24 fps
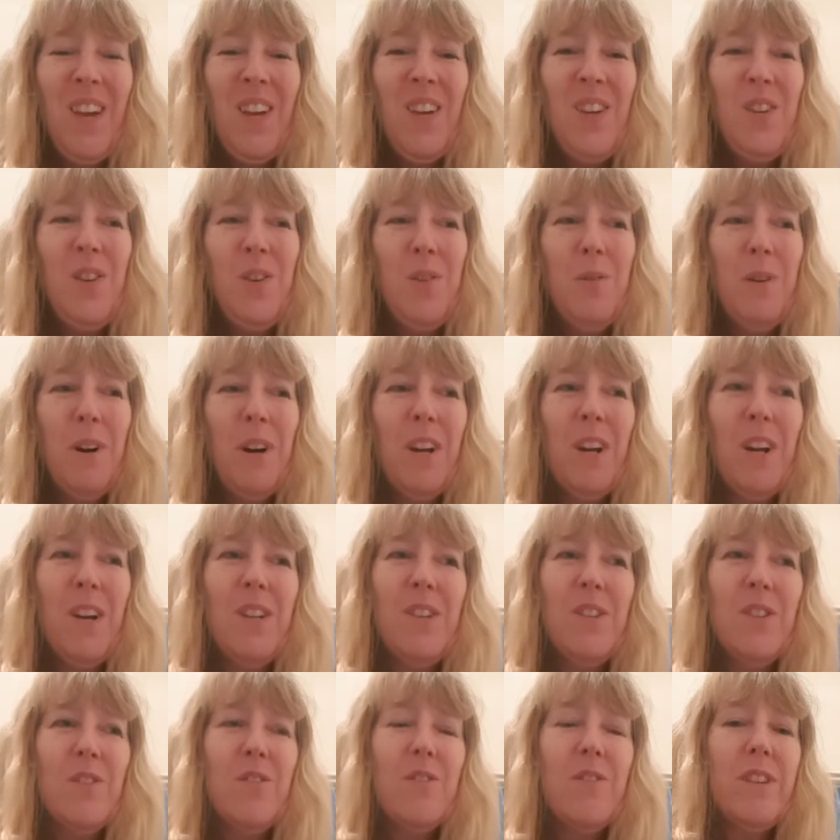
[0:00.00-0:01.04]
You are going
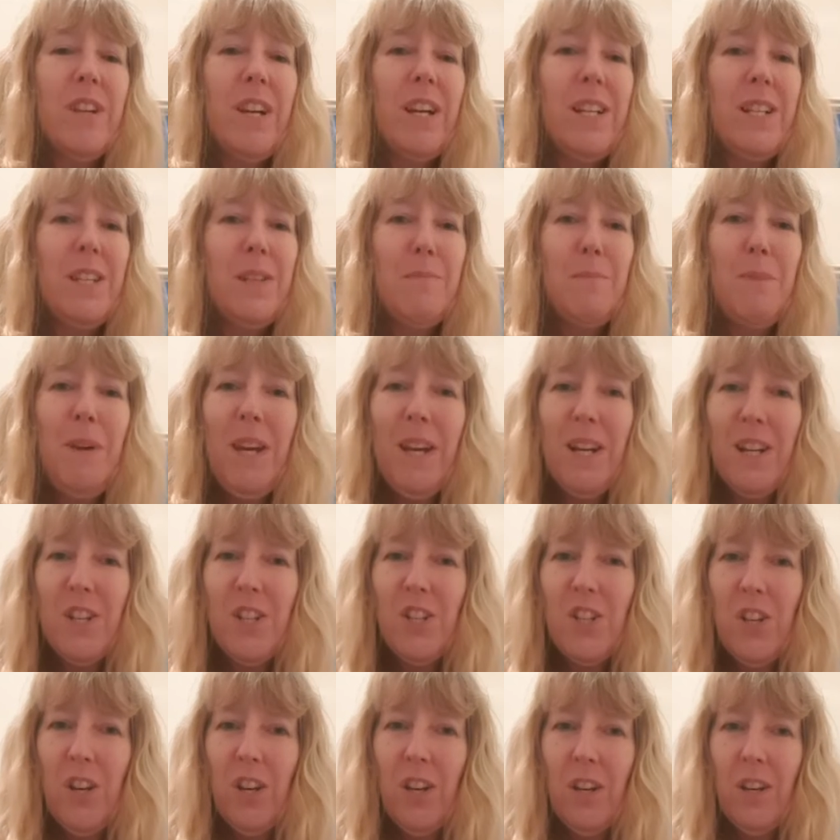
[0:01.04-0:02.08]
to create a
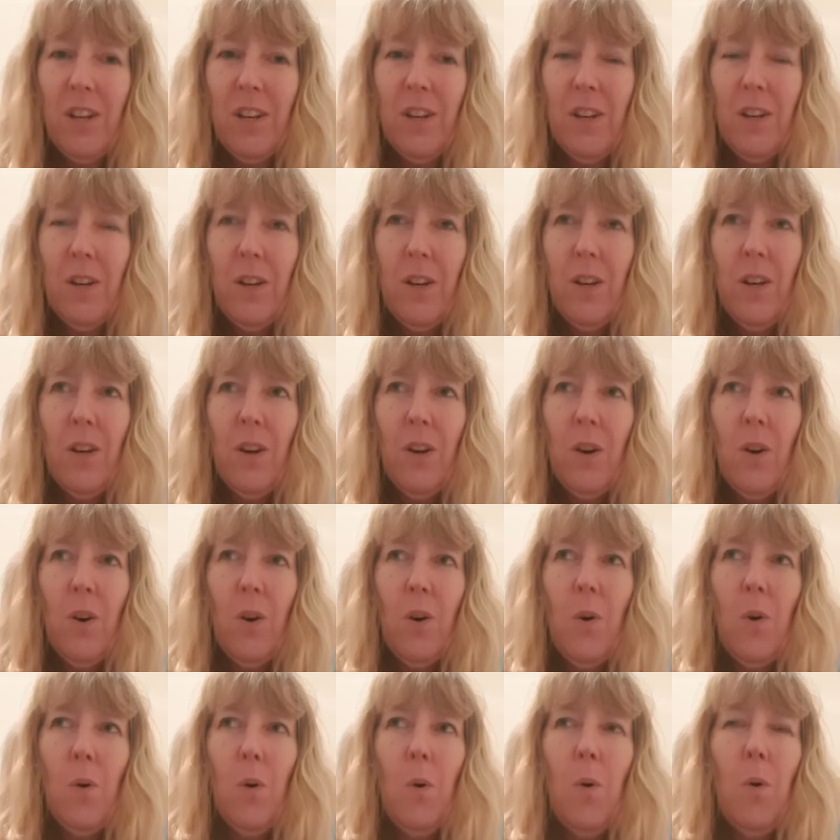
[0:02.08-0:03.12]
picture,
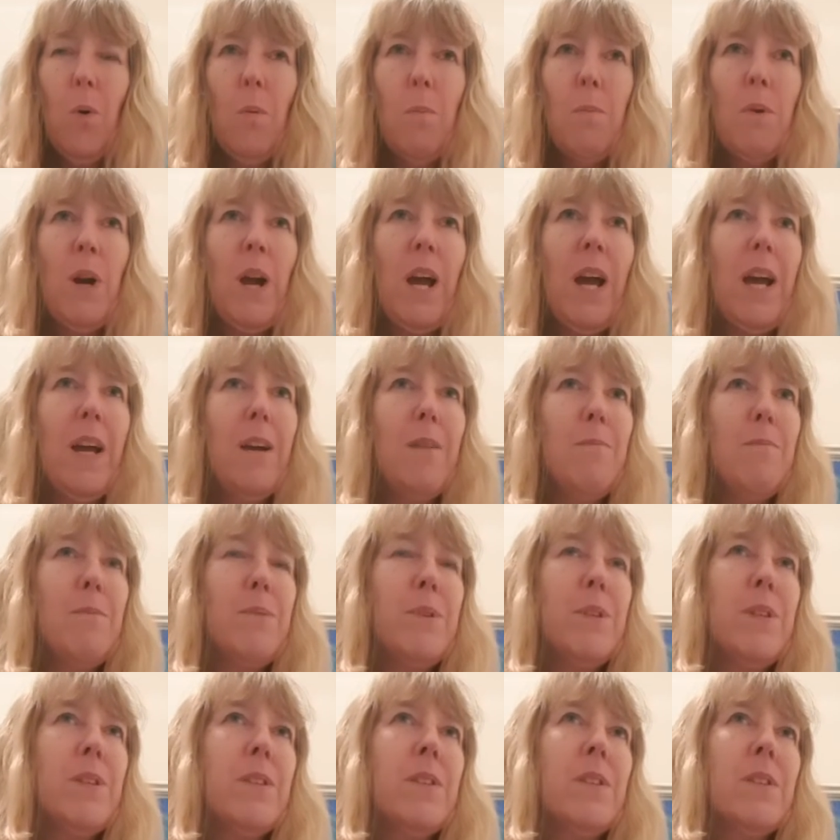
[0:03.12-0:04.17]
or
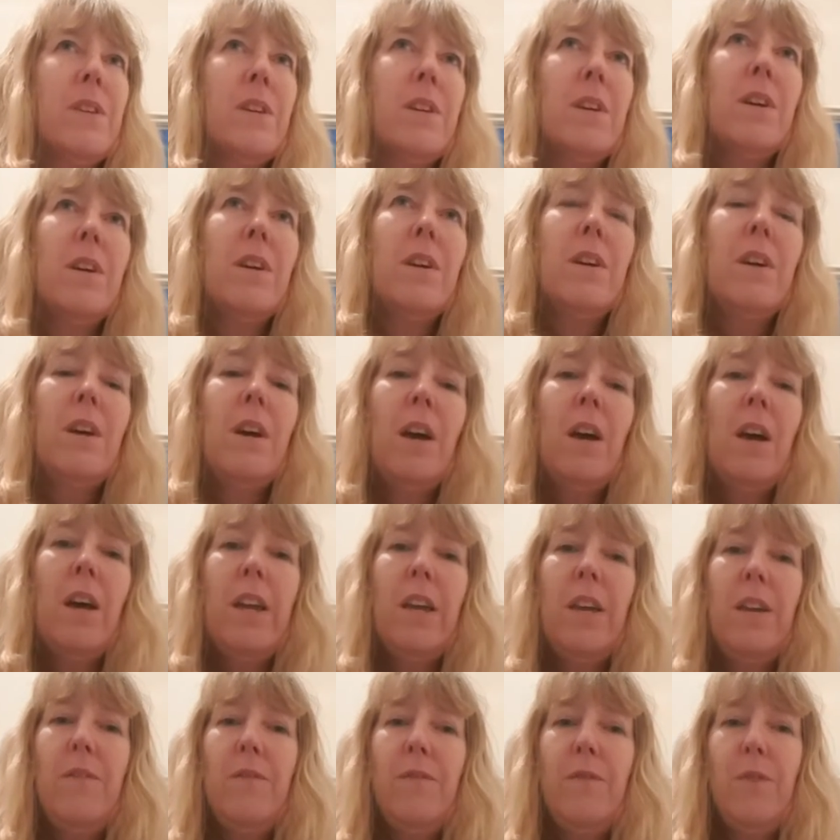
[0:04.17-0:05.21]
perhaps
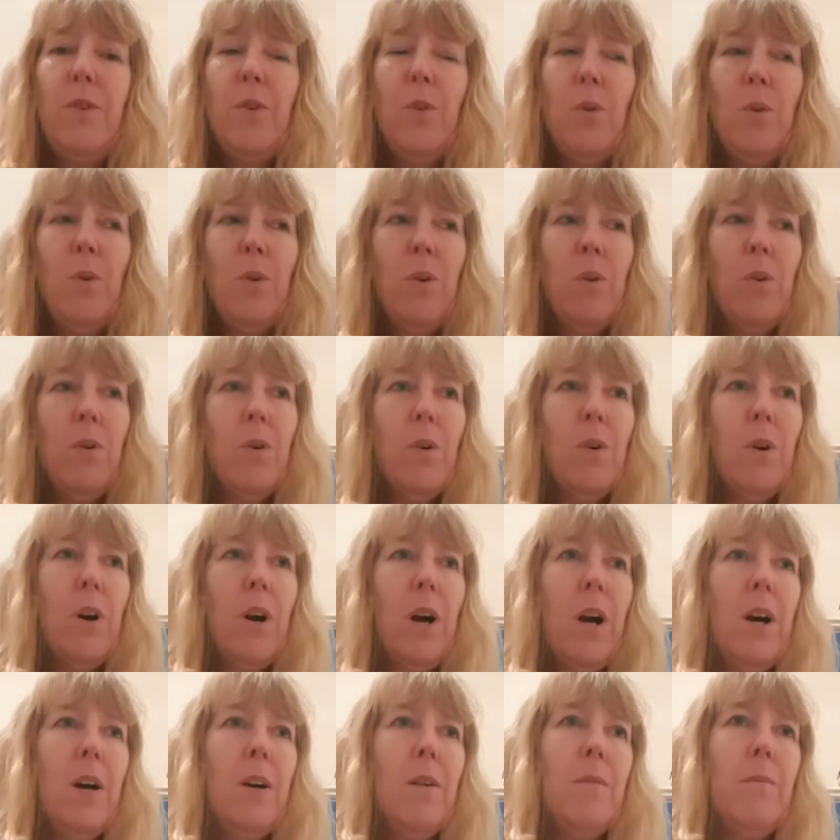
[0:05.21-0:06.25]
if you're
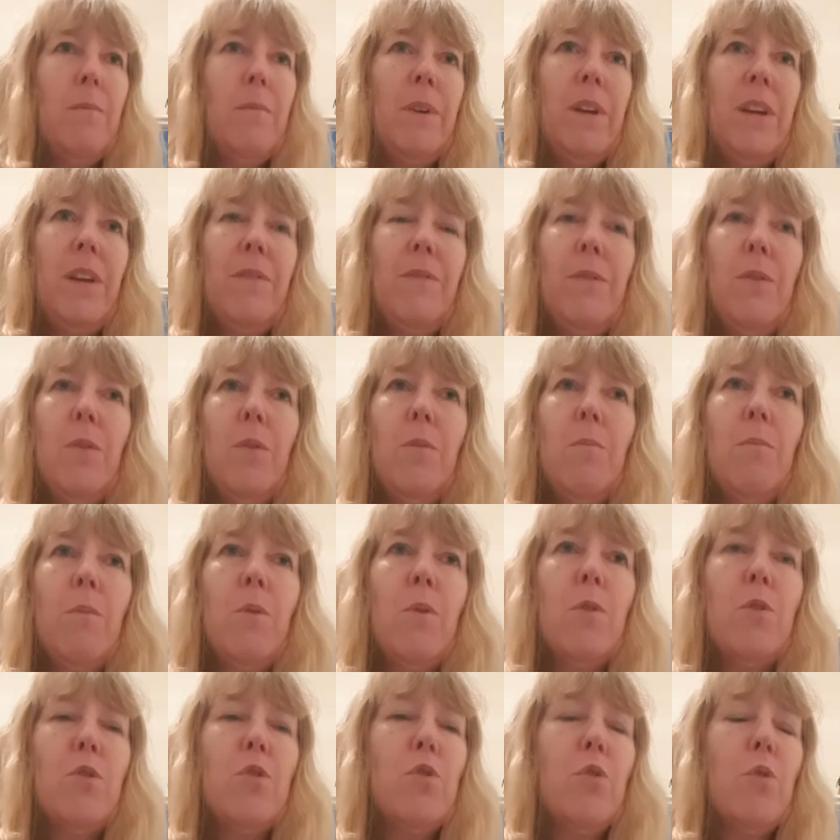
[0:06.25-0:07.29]

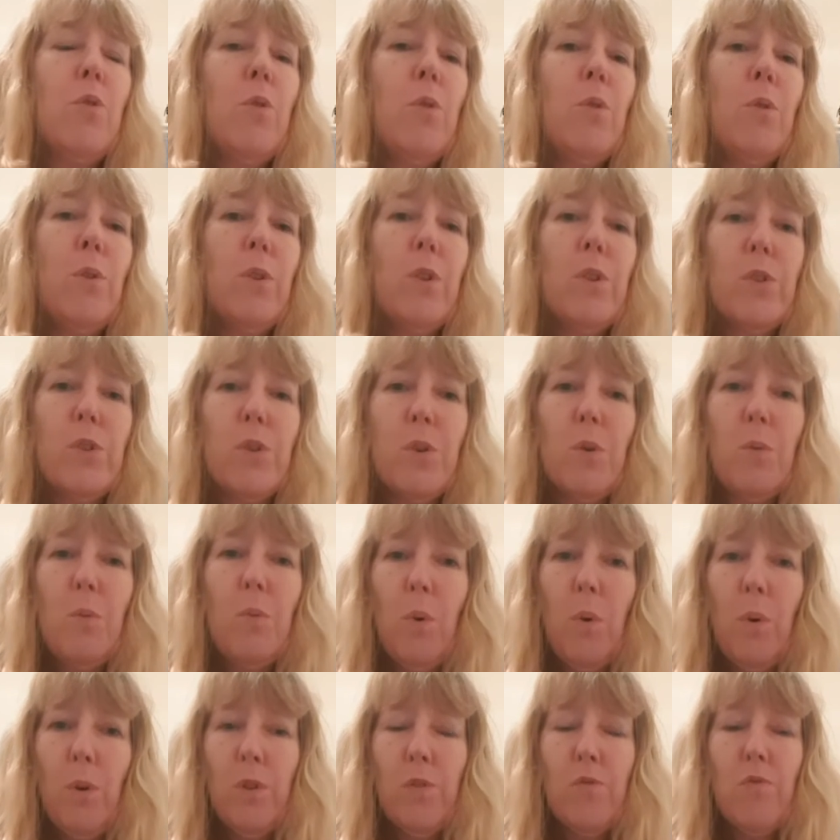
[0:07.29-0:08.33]
more drawn
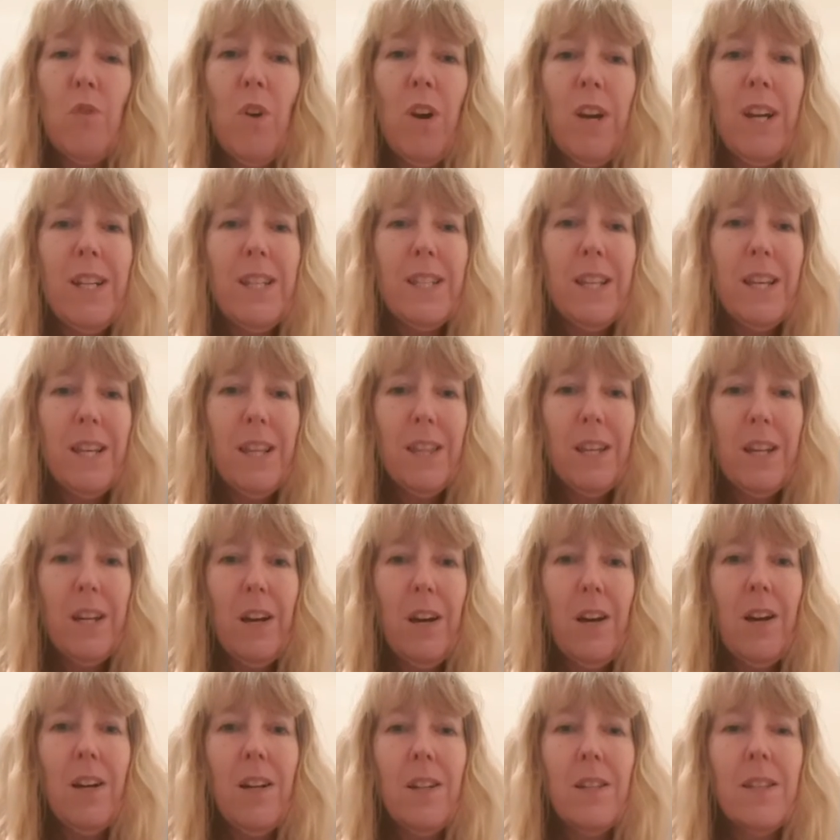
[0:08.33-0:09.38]
towards writing than
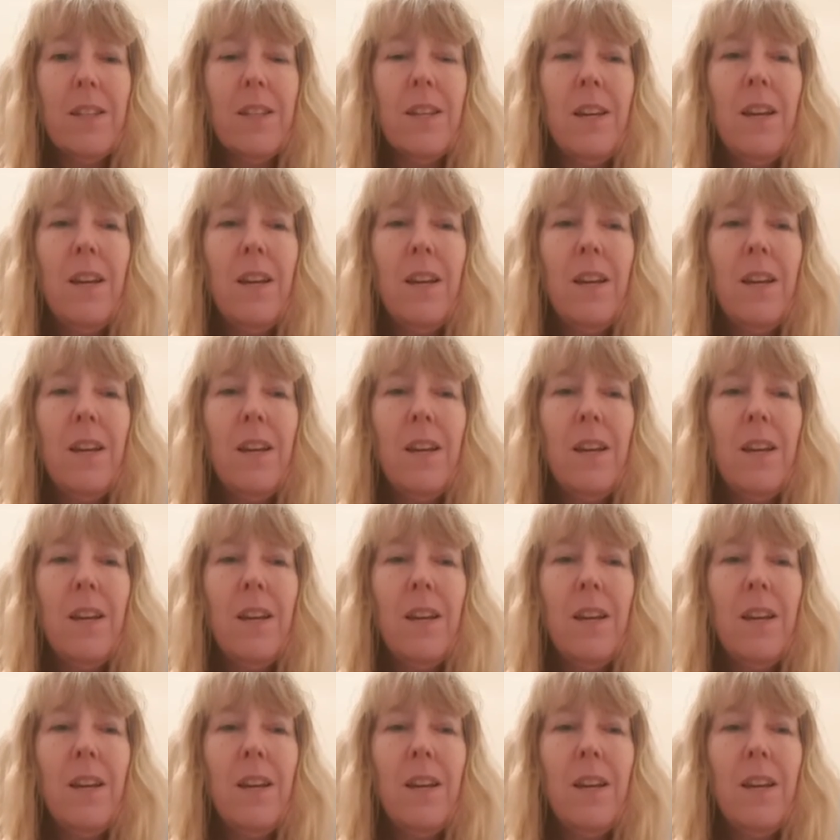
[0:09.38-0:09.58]
art,